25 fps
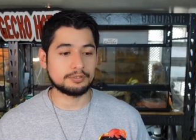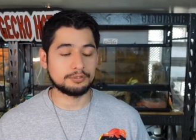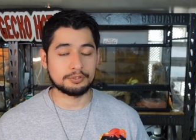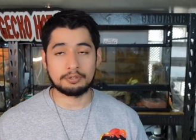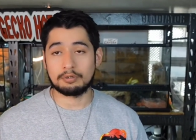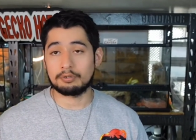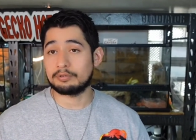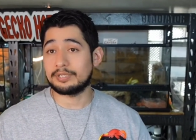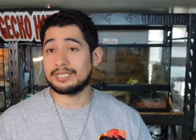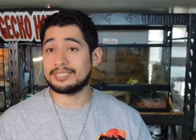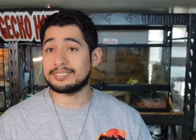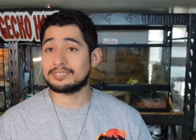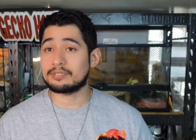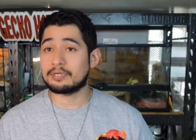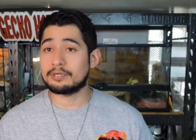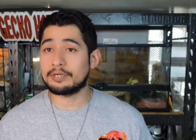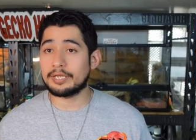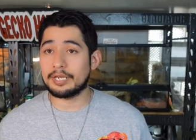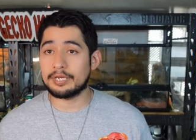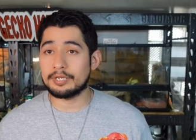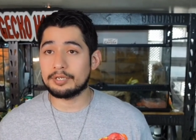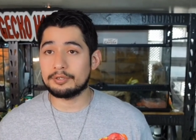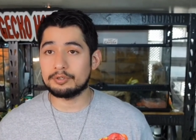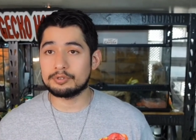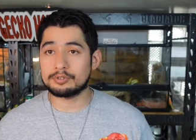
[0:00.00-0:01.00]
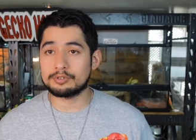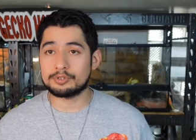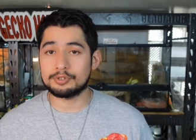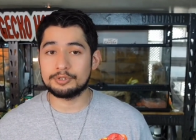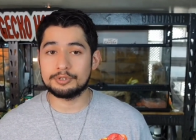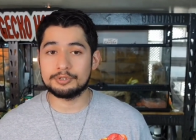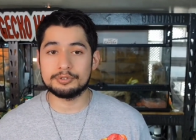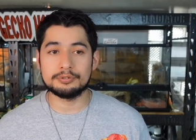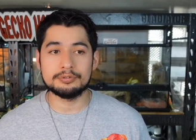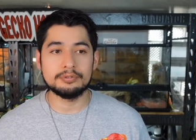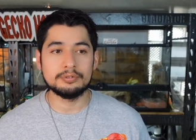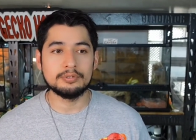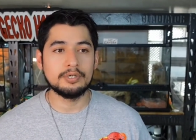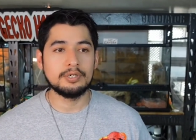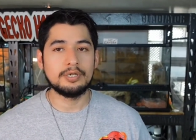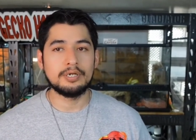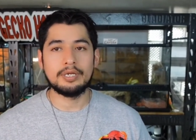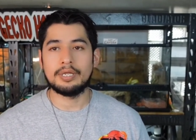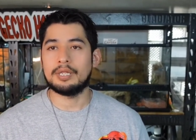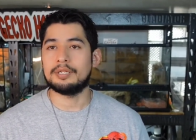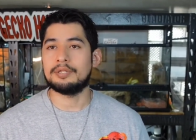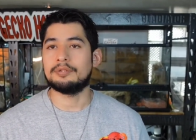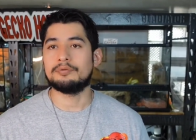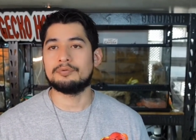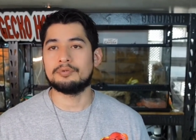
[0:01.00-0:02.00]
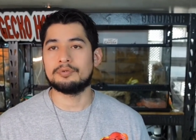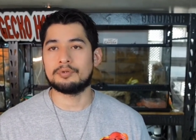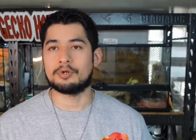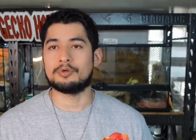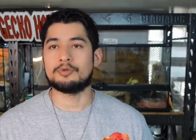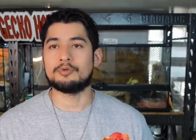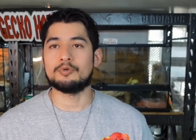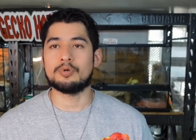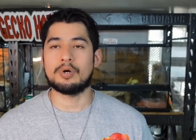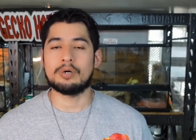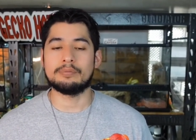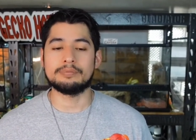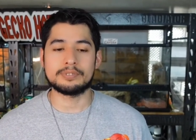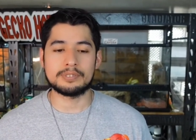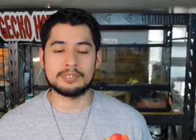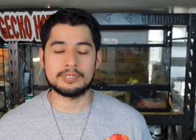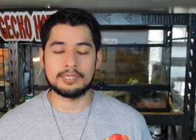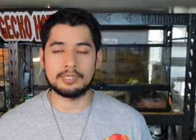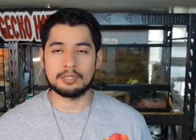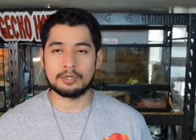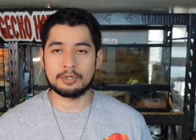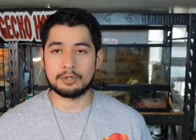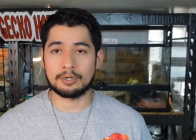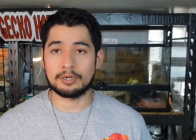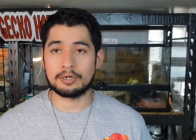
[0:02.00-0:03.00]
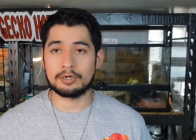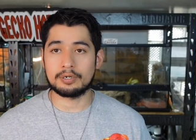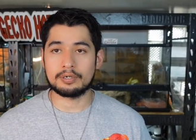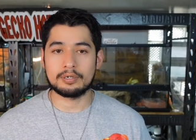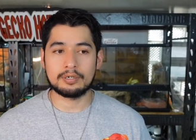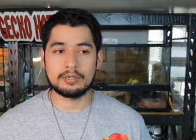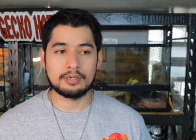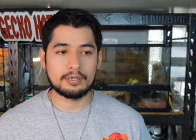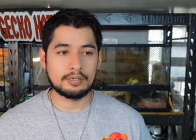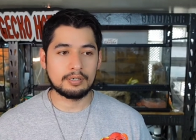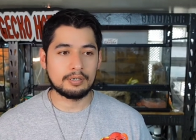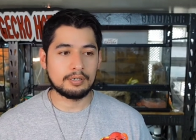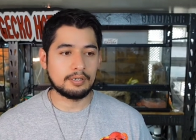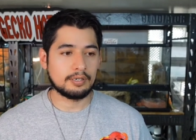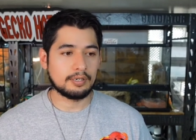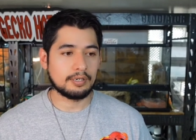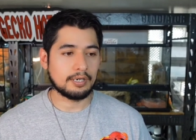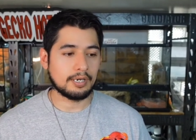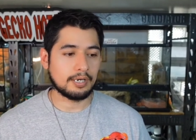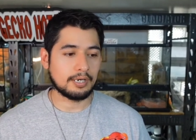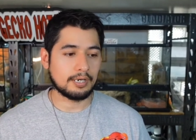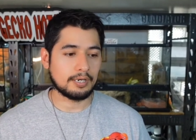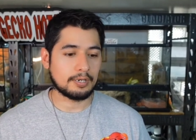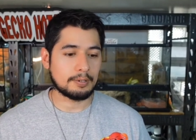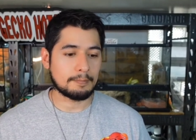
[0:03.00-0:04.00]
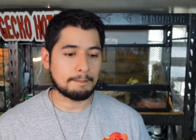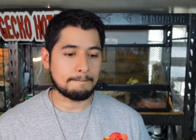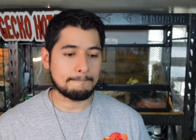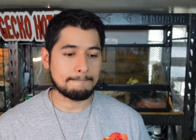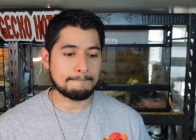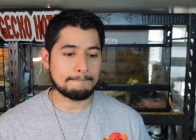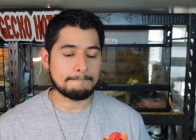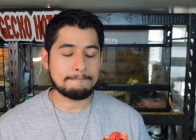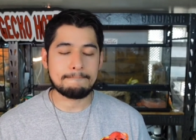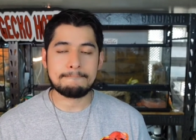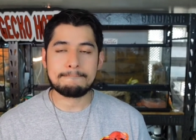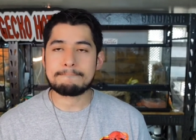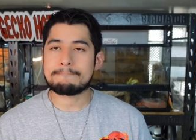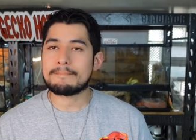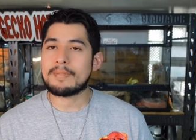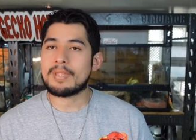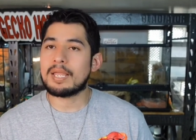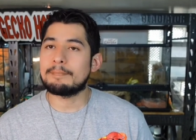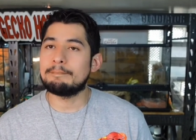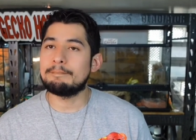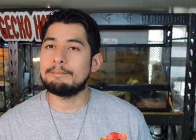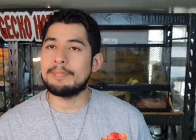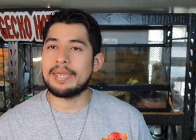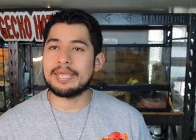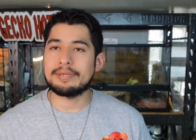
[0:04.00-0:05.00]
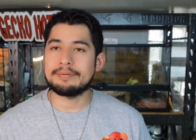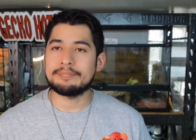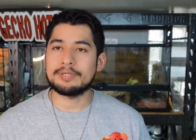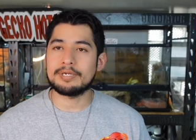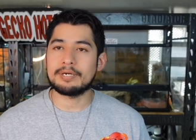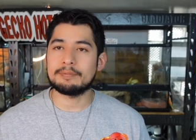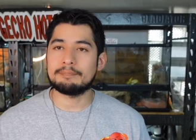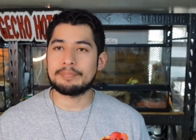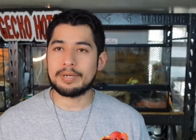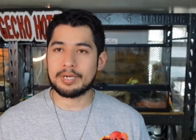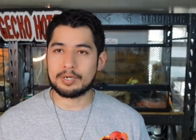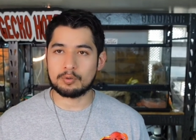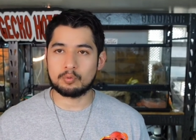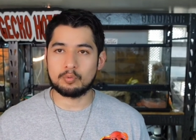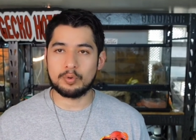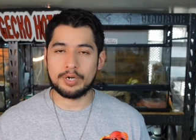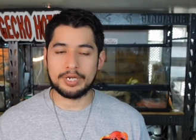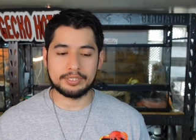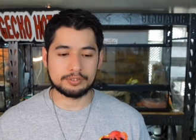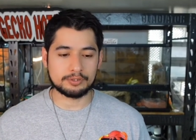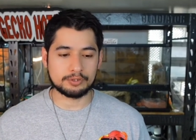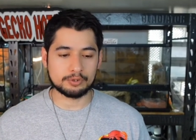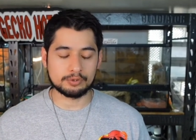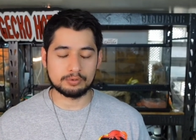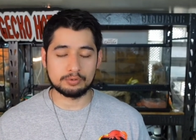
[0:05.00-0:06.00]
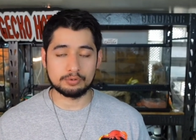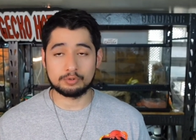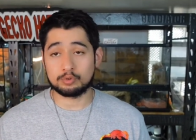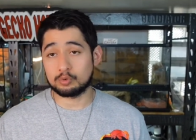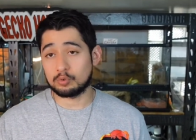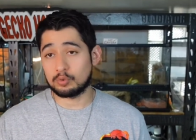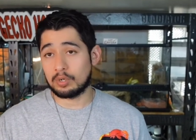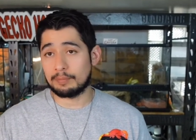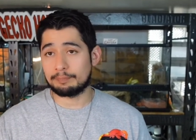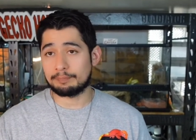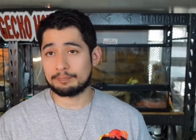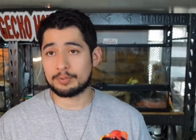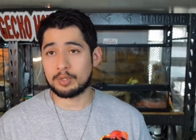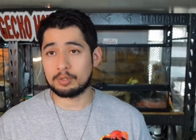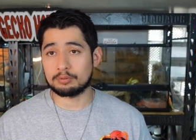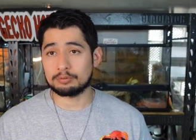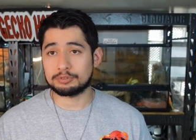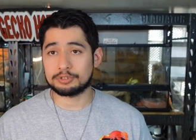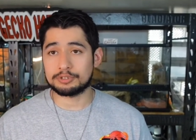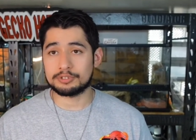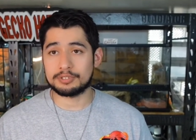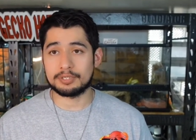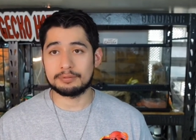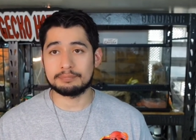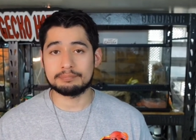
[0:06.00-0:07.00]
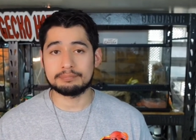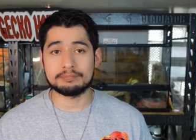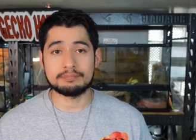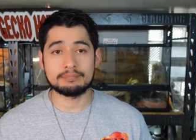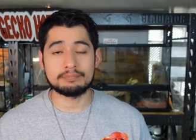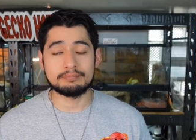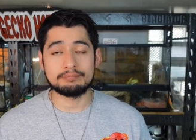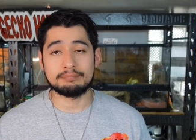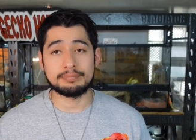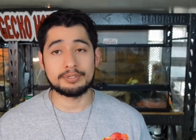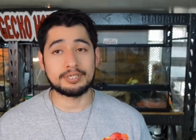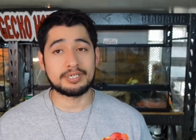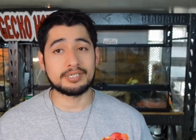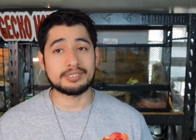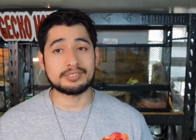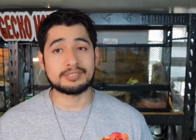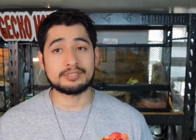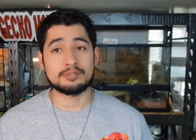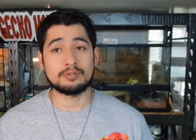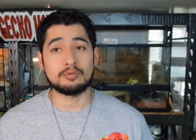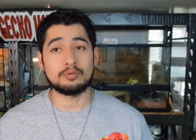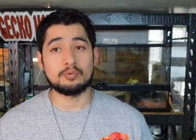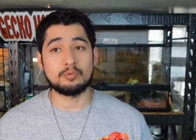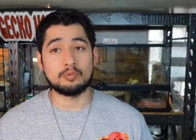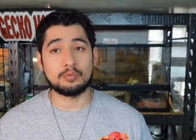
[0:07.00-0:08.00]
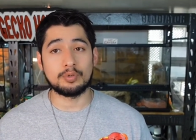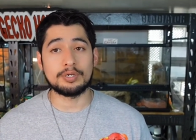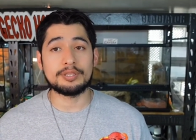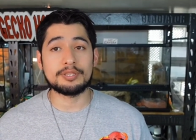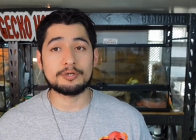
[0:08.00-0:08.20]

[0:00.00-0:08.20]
You know, they start getting used to you and, you know, you obviously learn um, maybe a better way to, to approach them because with